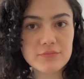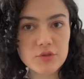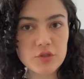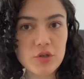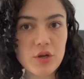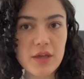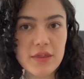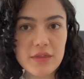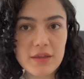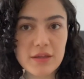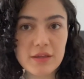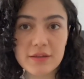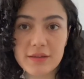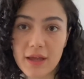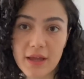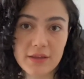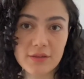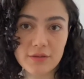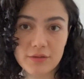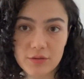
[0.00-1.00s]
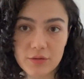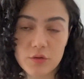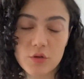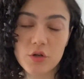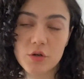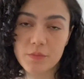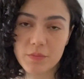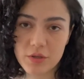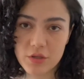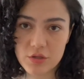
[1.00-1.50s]
So I think that
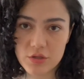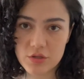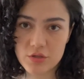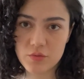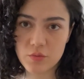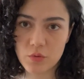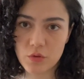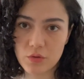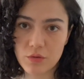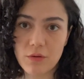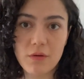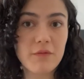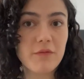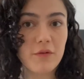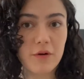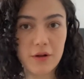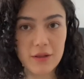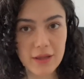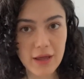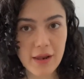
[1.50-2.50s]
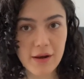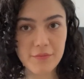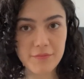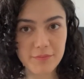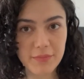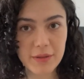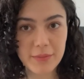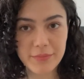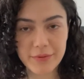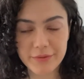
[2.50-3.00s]
could be useful for a lot of
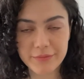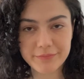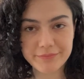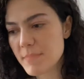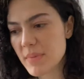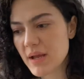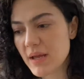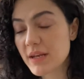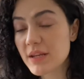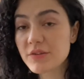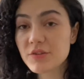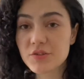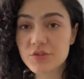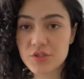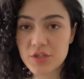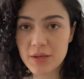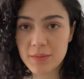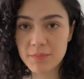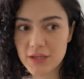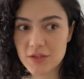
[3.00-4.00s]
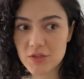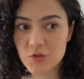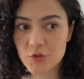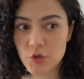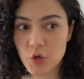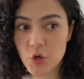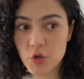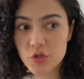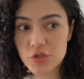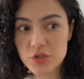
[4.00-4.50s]
people. Another tip,
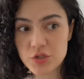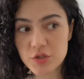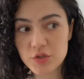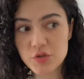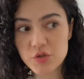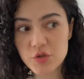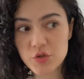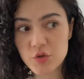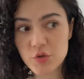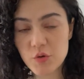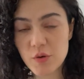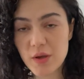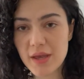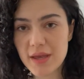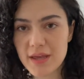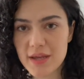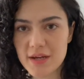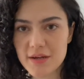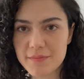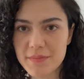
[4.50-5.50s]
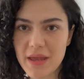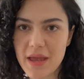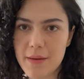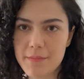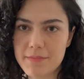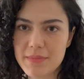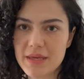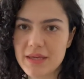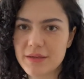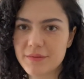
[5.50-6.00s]
don't do
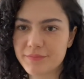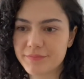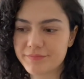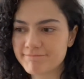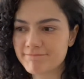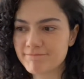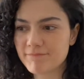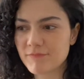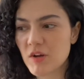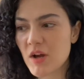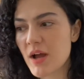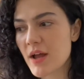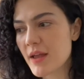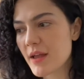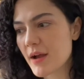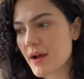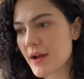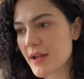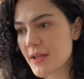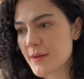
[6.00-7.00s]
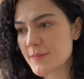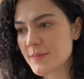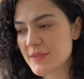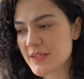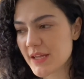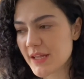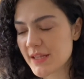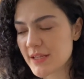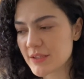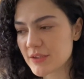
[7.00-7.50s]
Airbnb. Why I am
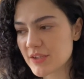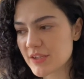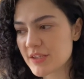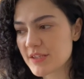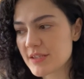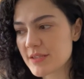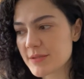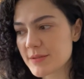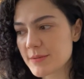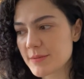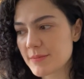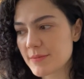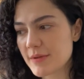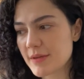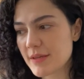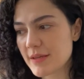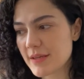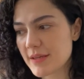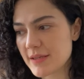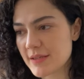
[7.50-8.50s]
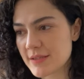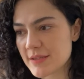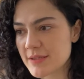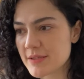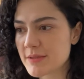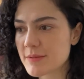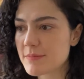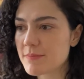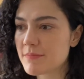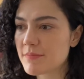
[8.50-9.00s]
telling this
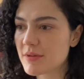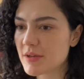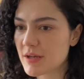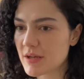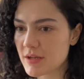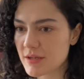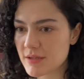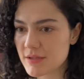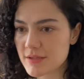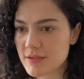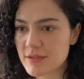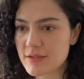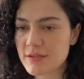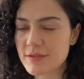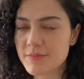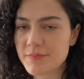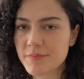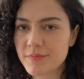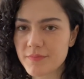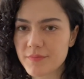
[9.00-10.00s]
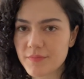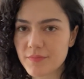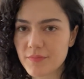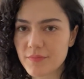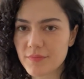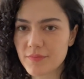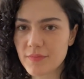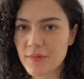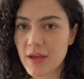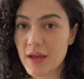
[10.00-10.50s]
is because
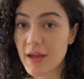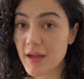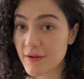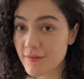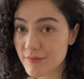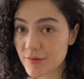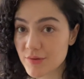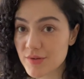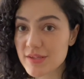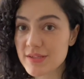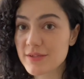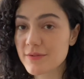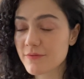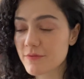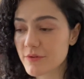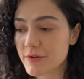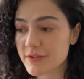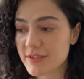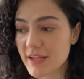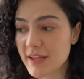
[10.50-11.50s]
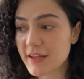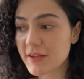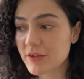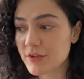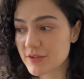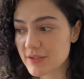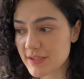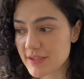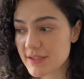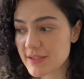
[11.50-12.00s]
I have a reason for telling
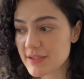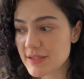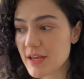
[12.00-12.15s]
you this.